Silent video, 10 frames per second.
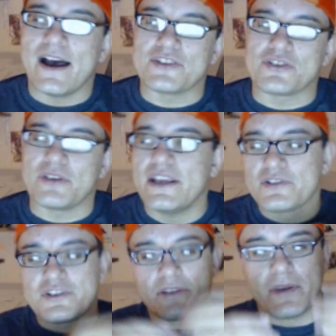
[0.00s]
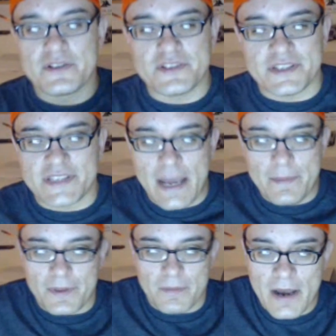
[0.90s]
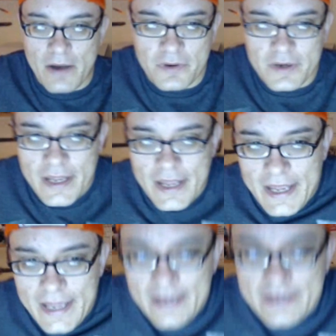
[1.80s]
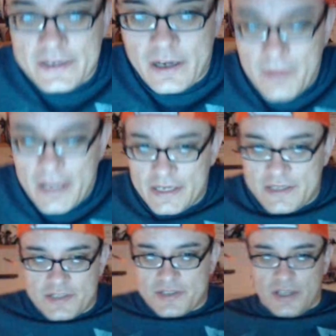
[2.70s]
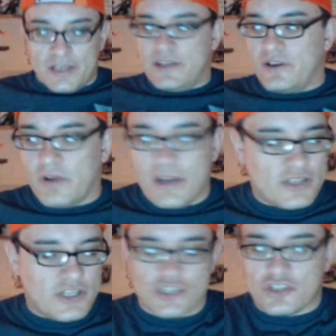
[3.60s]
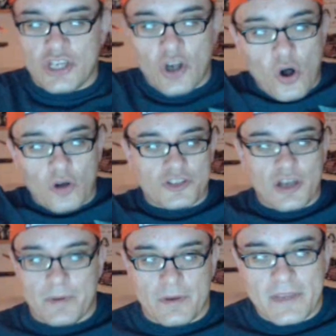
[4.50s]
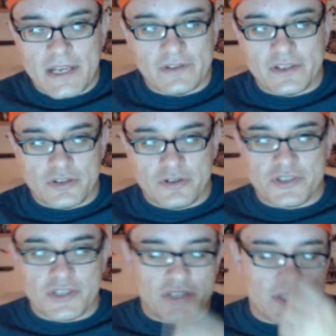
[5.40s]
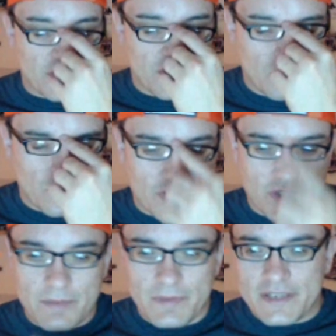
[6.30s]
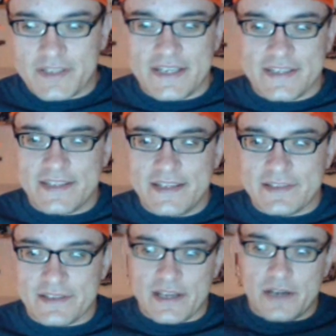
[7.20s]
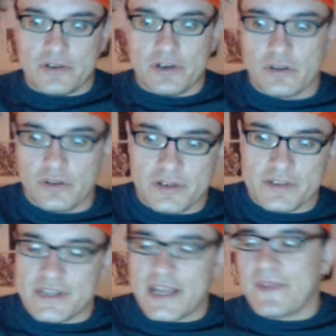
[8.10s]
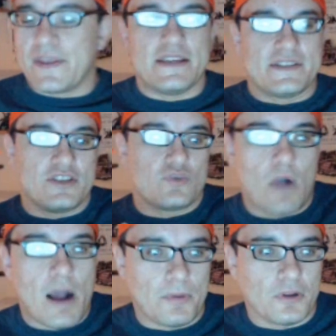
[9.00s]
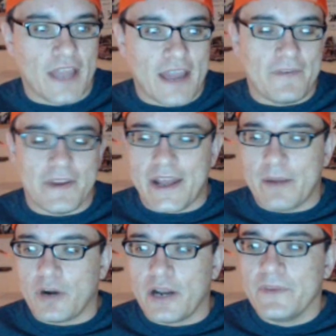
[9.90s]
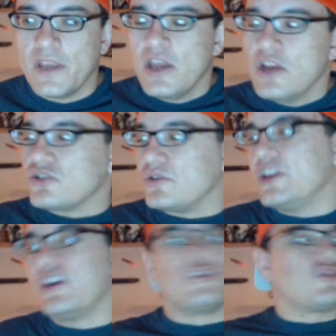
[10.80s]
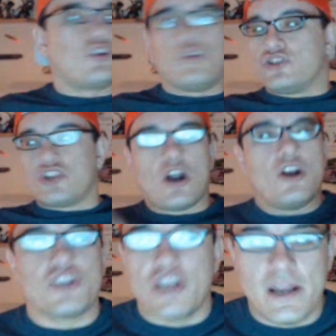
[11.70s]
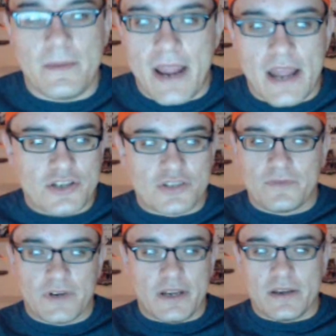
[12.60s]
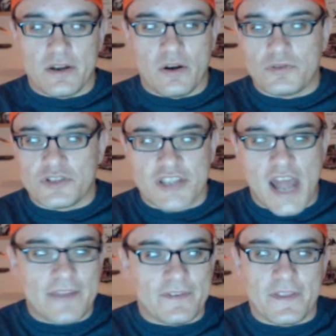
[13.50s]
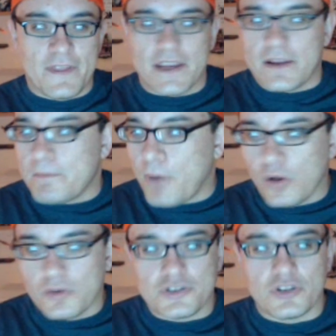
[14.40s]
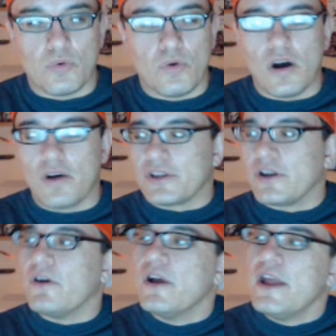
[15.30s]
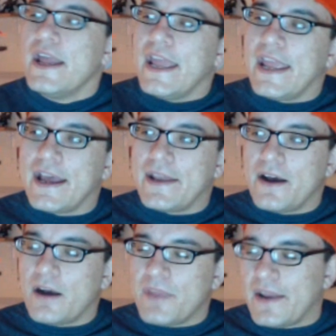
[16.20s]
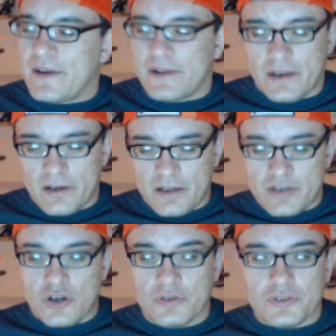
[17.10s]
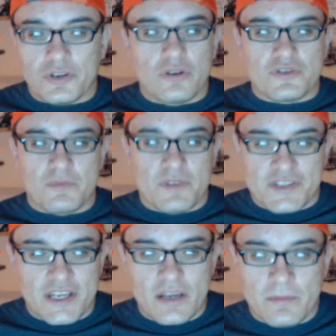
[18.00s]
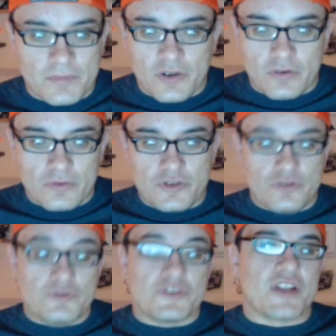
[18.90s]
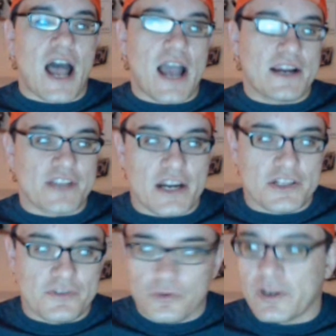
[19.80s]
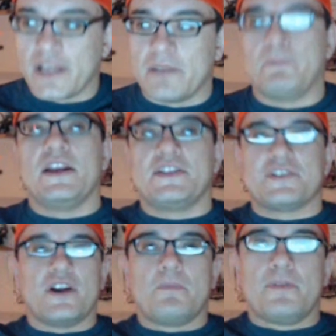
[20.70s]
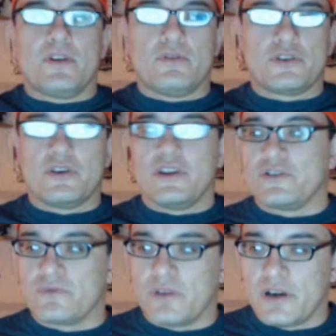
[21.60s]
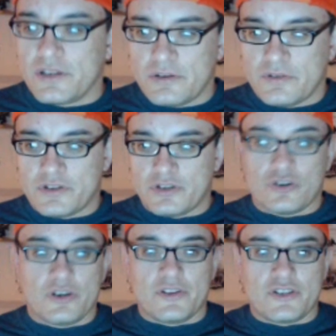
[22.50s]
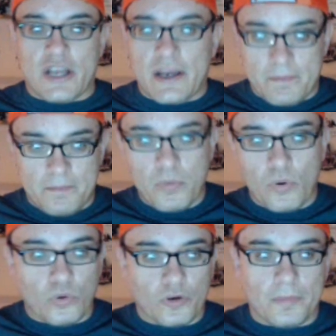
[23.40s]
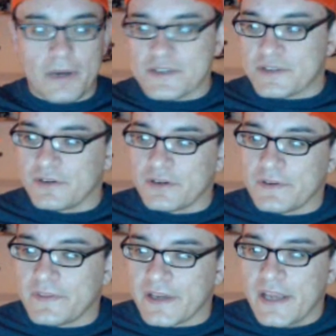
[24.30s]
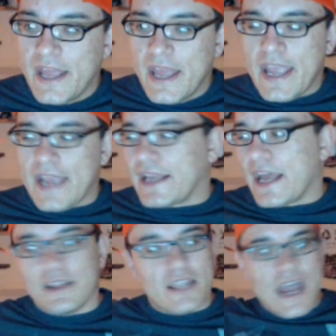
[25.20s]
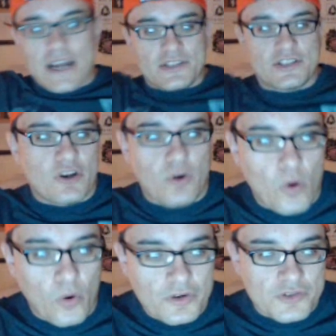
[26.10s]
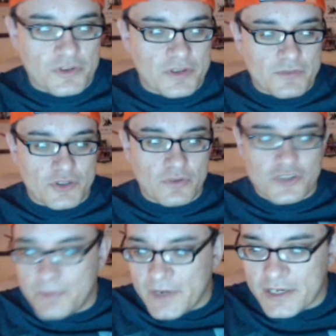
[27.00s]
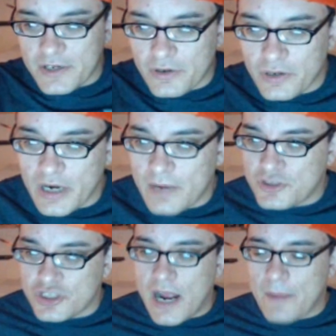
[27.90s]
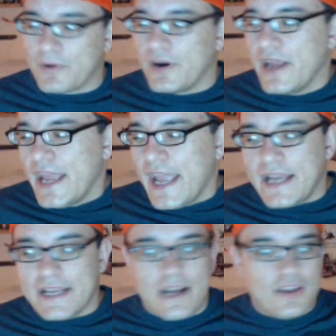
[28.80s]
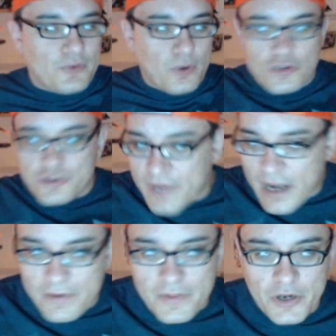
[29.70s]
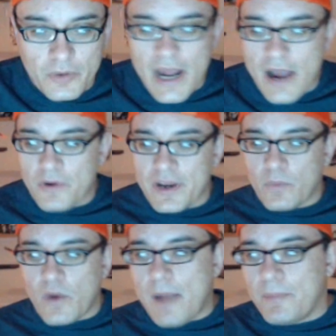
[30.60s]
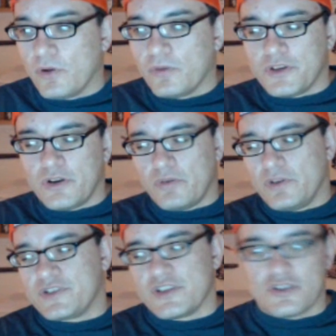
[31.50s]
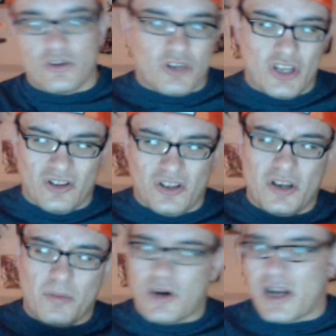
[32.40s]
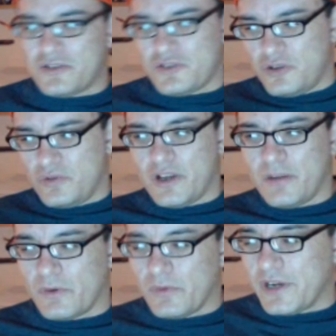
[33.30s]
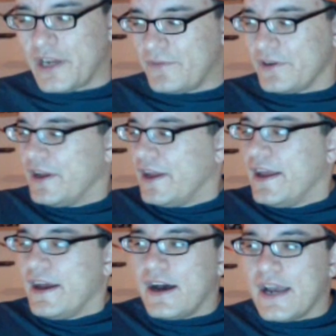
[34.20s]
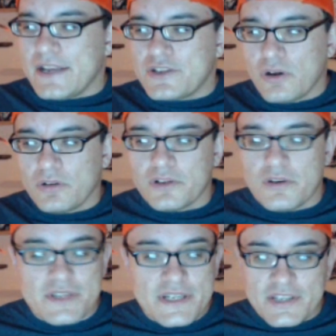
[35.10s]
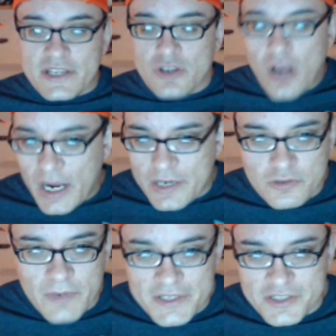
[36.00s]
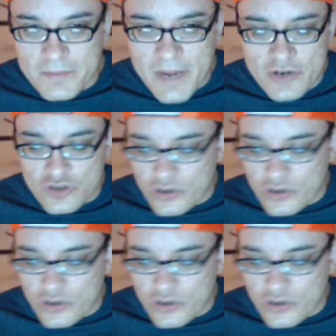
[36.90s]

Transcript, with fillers: So he goes and appears at the top of the mountain, and he's just like, you know, and he hulks up and immediately turns into his huge thing because he sees that Dr. Hiruluk is dead, and then he sees Wapol laughing at him, right? So he goes to go charging in, man, just freaking, you know, just not even thinking, balls to the wall, you know. And Dalton goes, and we see him, you know, uses ox fruit and bison up, you know, and turn into, you know, to turn into the giant bull or bison-looking thing, and kind of locks, you know, horns with him, so to speak, you know, and grabs Chopper, and he kind of throws him down to the ground, and Wapol, you know, says, you know, kill him or execute him or what have you. And Dalton goes and he's like talking to him. I just imagine